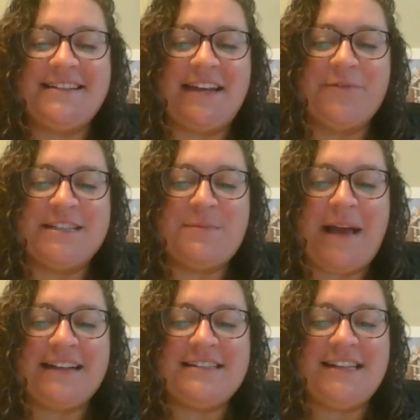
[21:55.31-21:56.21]
and
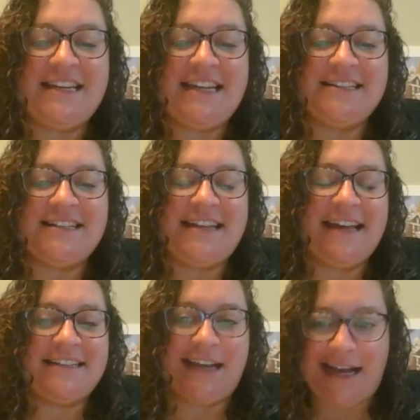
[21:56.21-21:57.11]
respect the need to
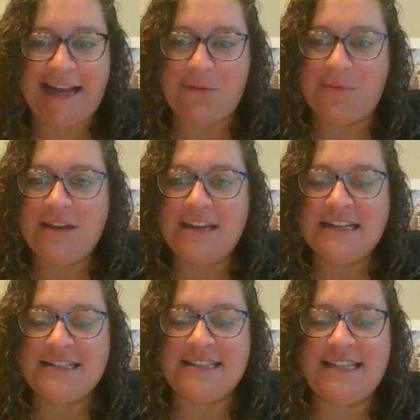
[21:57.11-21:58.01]
take time
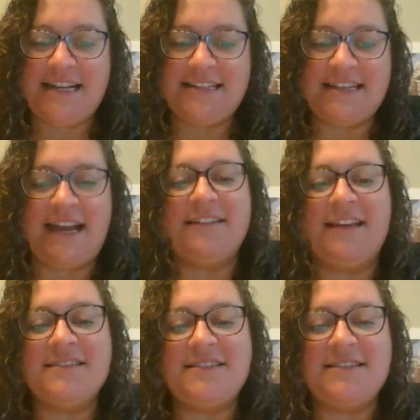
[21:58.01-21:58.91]
to sit in
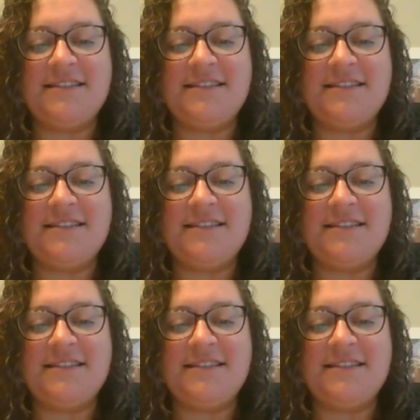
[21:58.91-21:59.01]
silence,